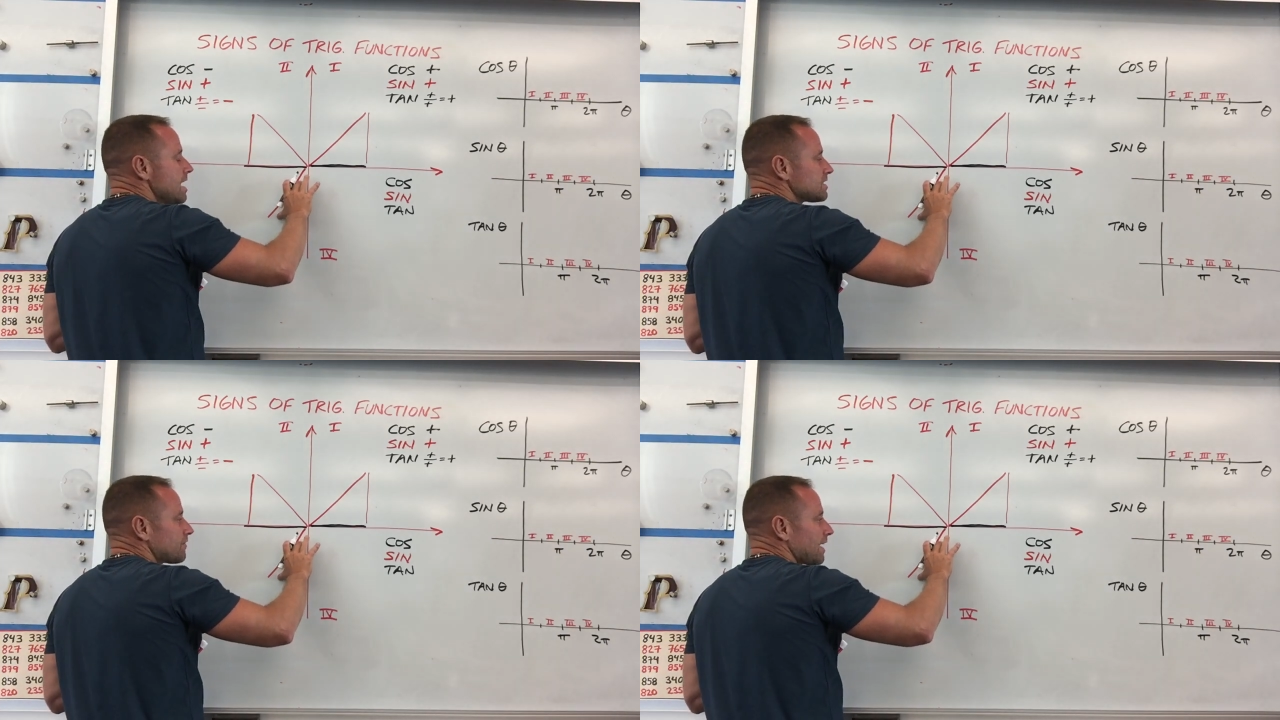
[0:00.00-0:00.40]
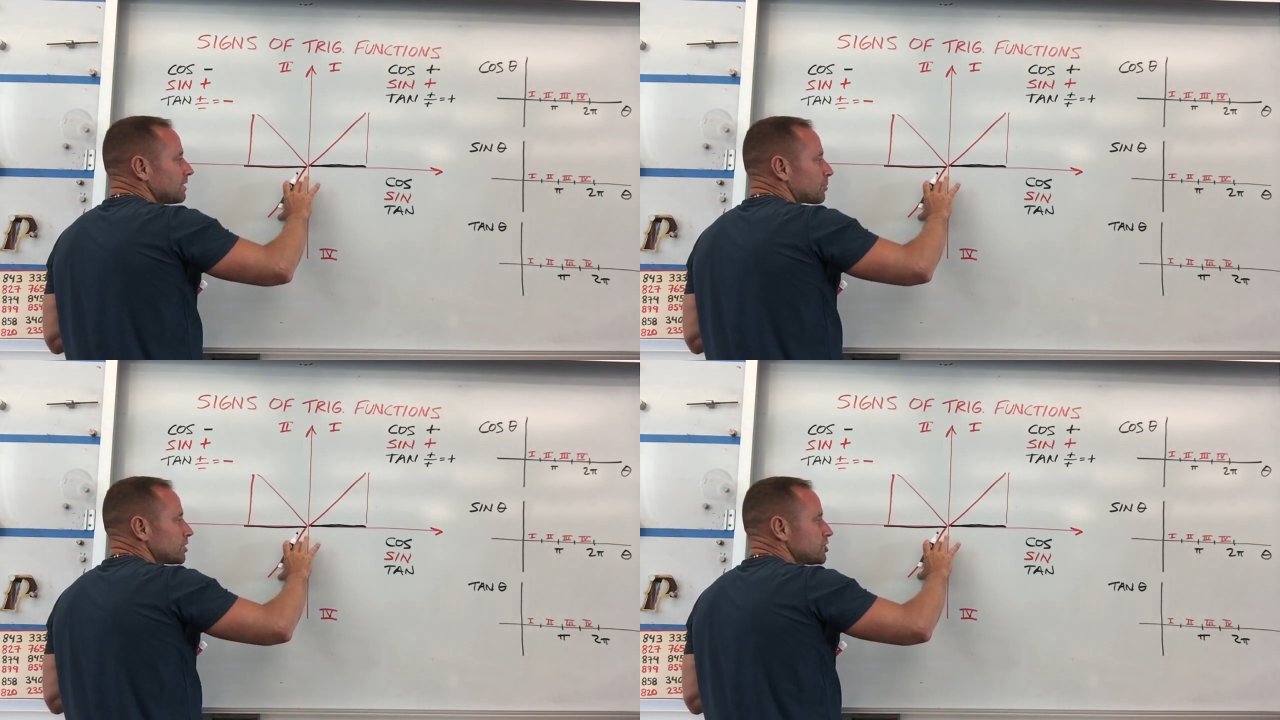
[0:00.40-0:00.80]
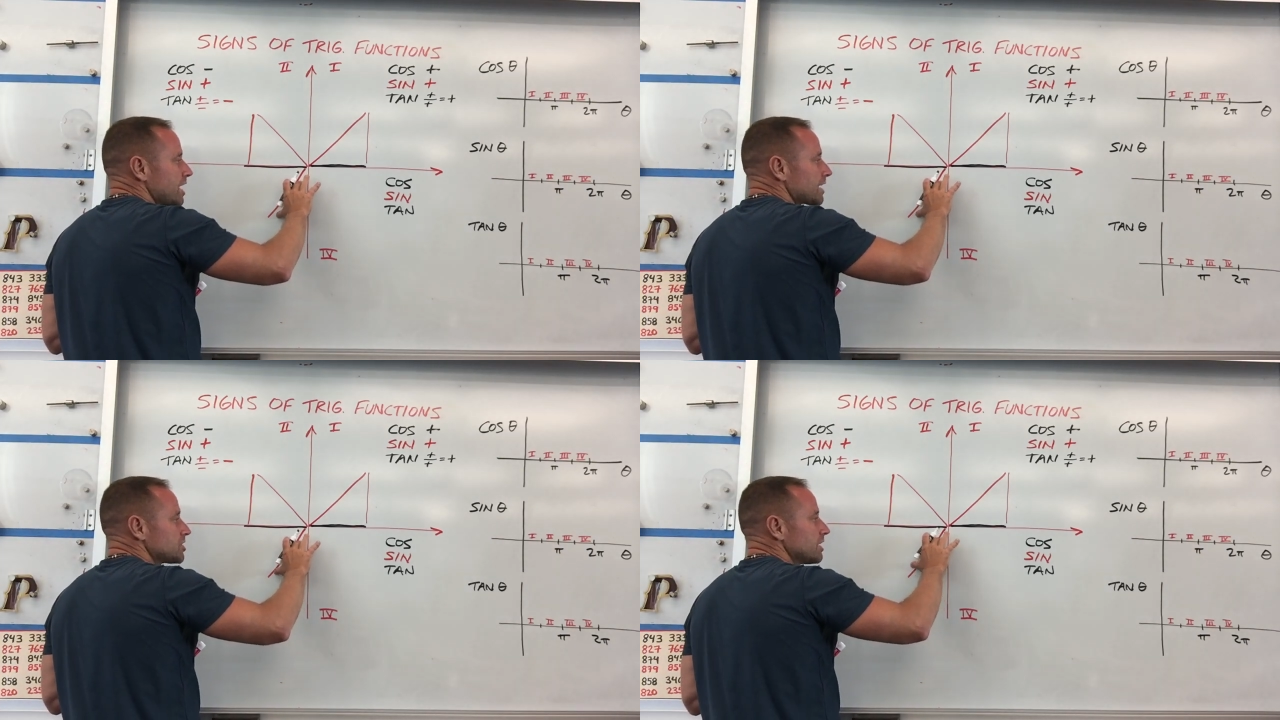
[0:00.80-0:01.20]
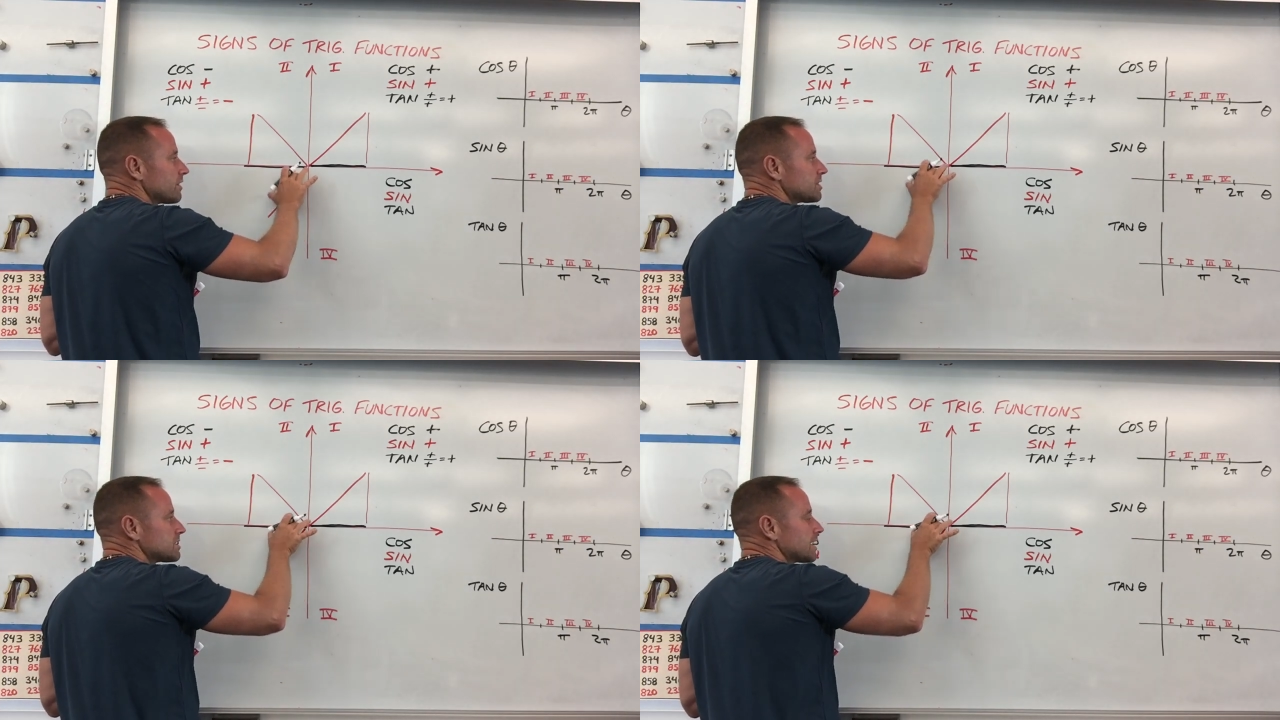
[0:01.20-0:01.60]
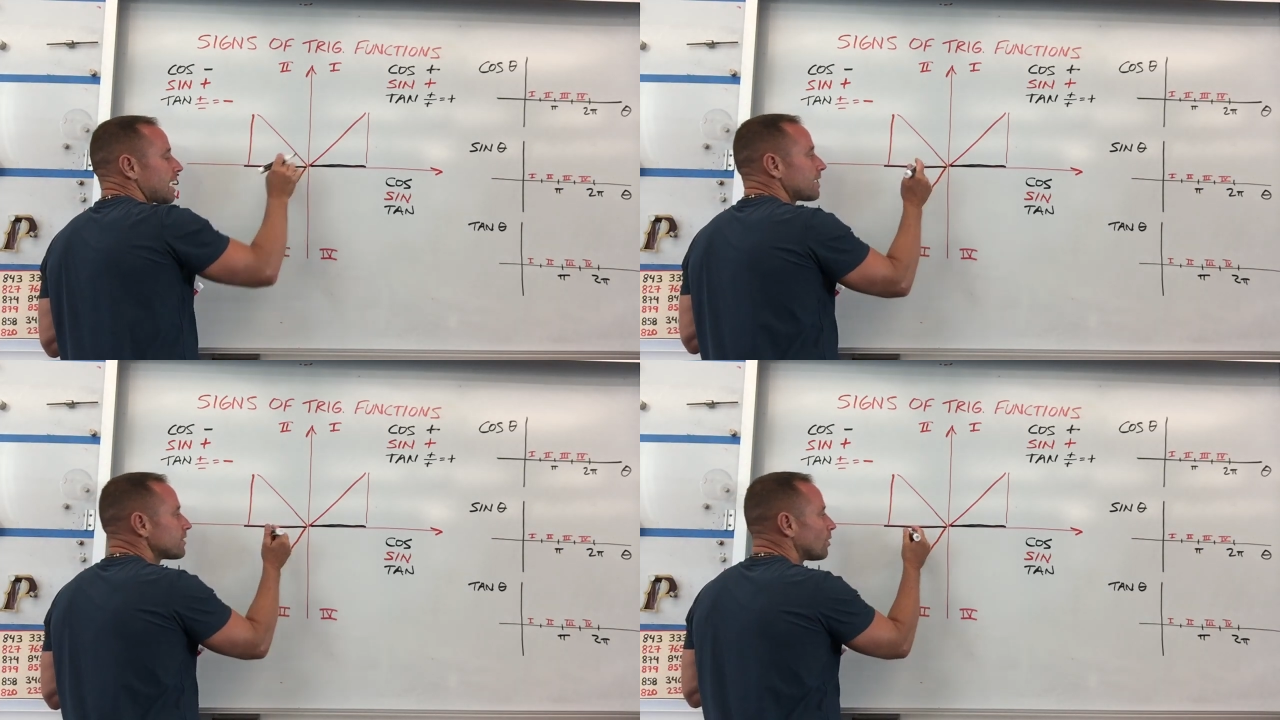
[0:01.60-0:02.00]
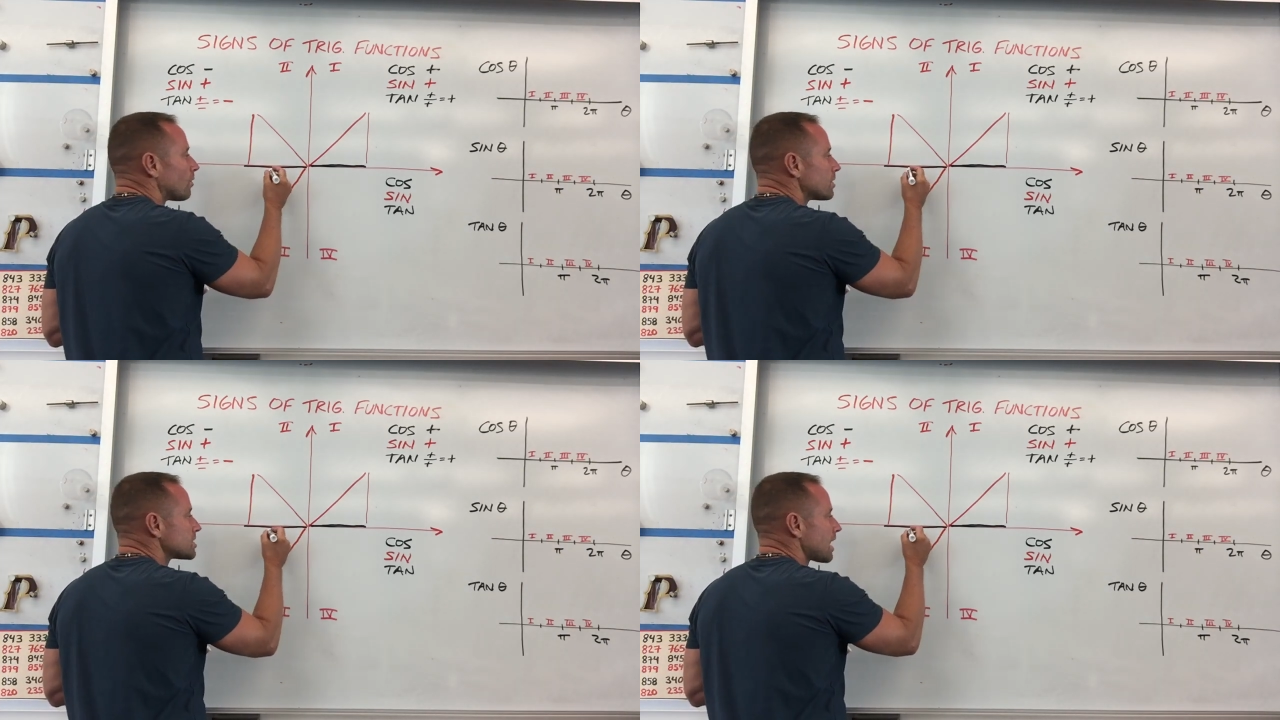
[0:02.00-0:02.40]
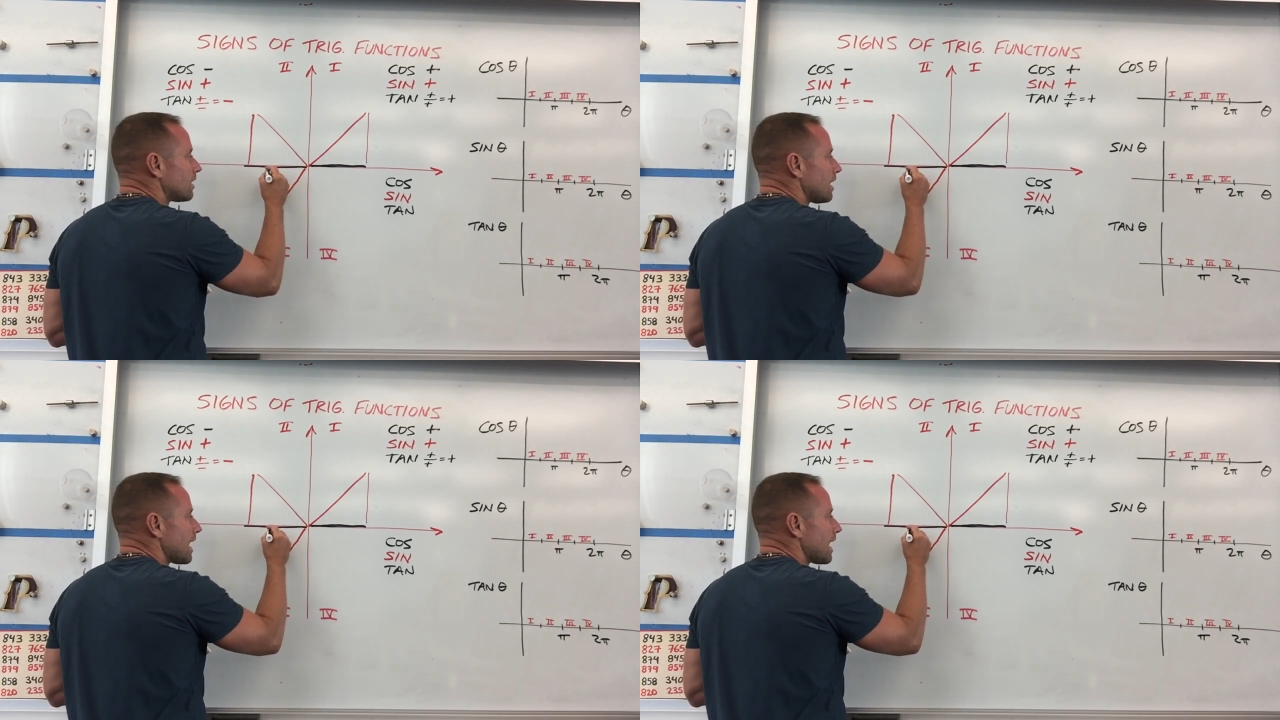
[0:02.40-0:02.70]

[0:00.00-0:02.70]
is find the projection of this thing onto the horizontal